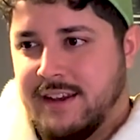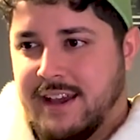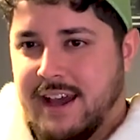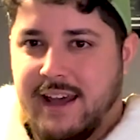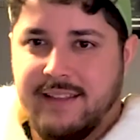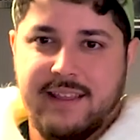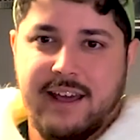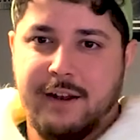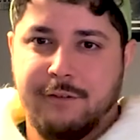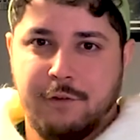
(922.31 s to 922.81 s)

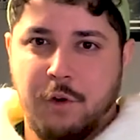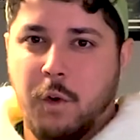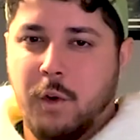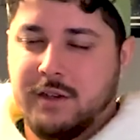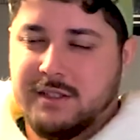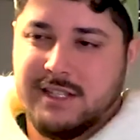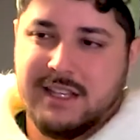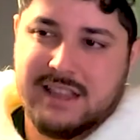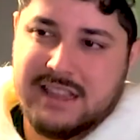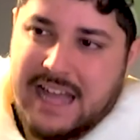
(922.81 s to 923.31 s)
And then, of
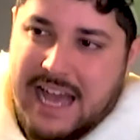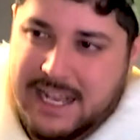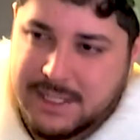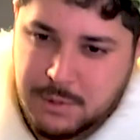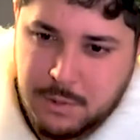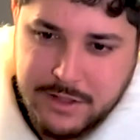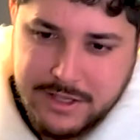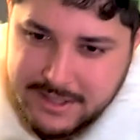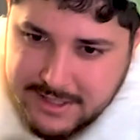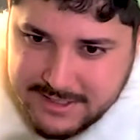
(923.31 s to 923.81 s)
course, the
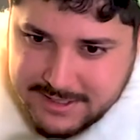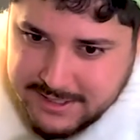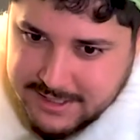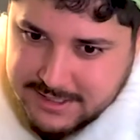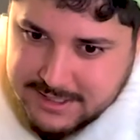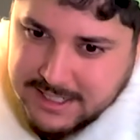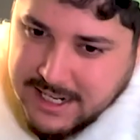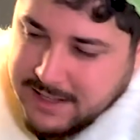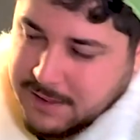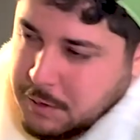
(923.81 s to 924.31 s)
last week of the
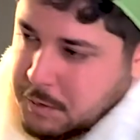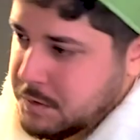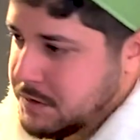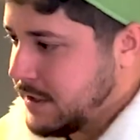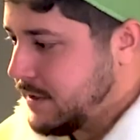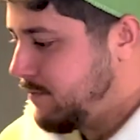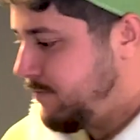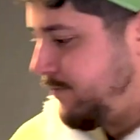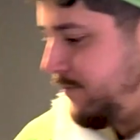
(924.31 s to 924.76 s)
season, I lose it.